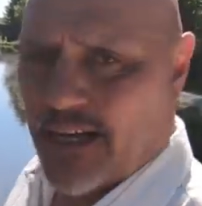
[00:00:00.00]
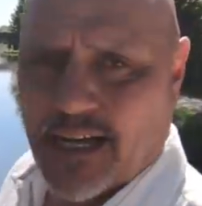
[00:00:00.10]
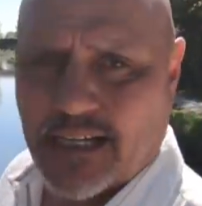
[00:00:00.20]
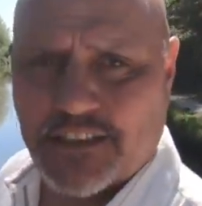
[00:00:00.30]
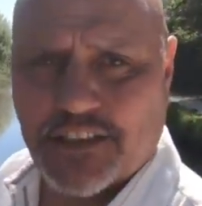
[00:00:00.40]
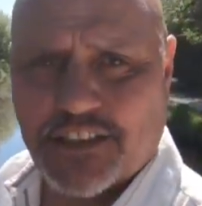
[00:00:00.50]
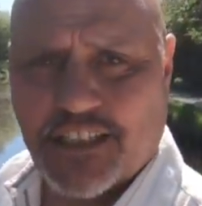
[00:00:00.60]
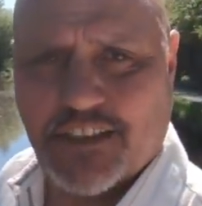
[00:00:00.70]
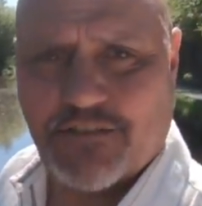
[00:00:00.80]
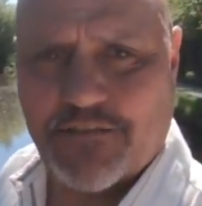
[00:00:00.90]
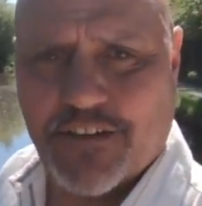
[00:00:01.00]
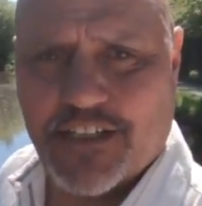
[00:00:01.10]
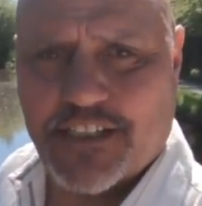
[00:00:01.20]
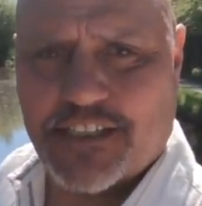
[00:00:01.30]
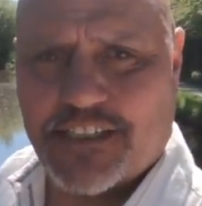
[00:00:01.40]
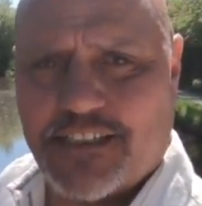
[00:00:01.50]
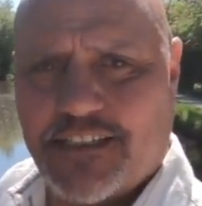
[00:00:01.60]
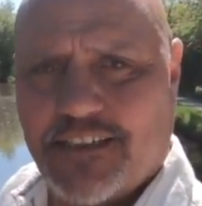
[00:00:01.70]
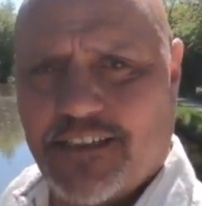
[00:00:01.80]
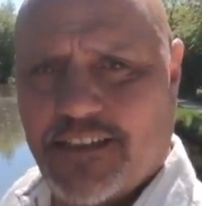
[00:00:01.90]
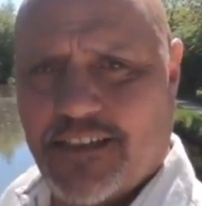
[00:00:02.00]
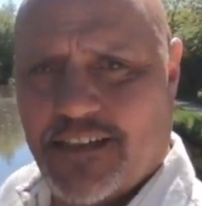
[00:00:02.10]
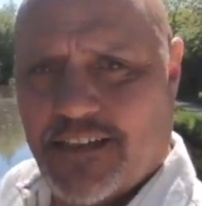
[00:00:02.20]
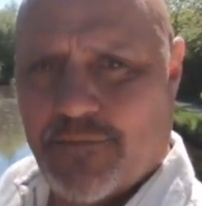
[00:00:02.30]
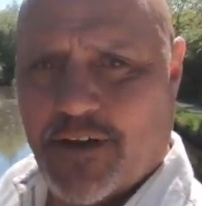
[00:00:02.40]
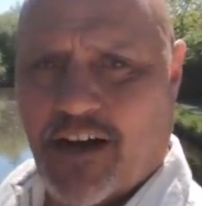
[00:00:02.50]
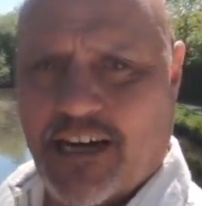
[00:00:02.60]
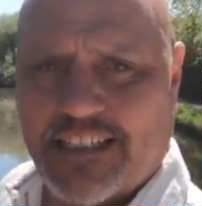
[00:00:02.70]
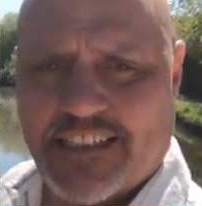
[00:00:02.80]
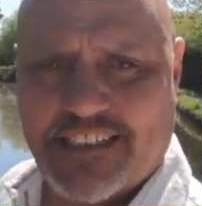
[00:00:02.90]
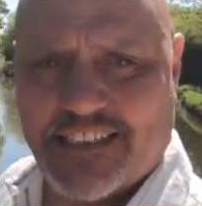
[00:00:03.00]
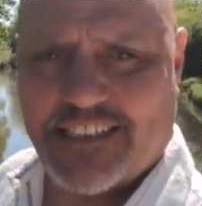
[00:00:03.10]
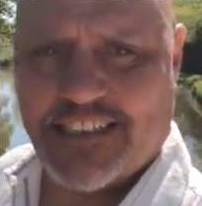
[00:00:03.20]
I'm just going to reverse behind us